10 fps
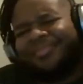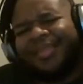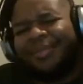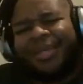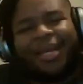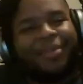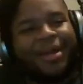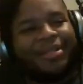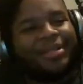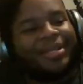But yeah, I,
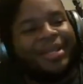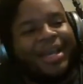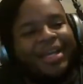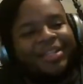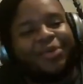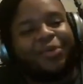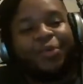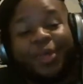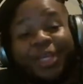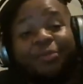I think the
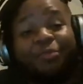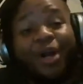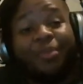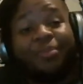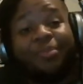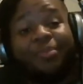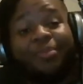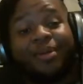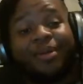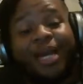real problem
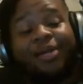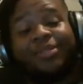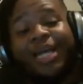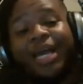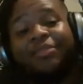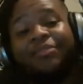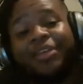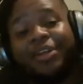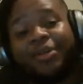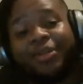outside of,
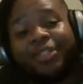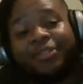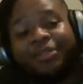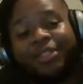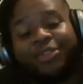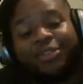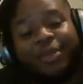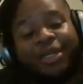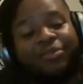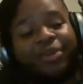you know, the dis-
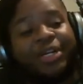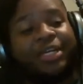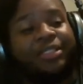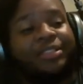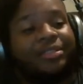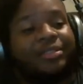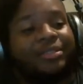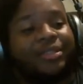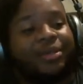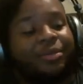disrespect of redheads,
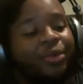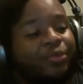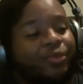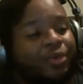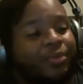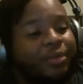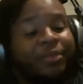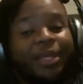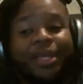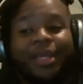they're beautiful women.
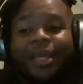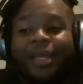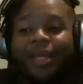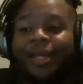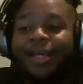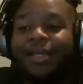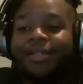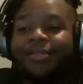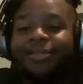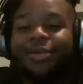Uh,
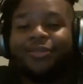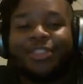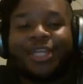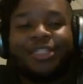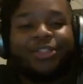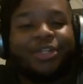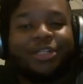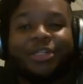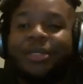no offense, guys, you're ugly.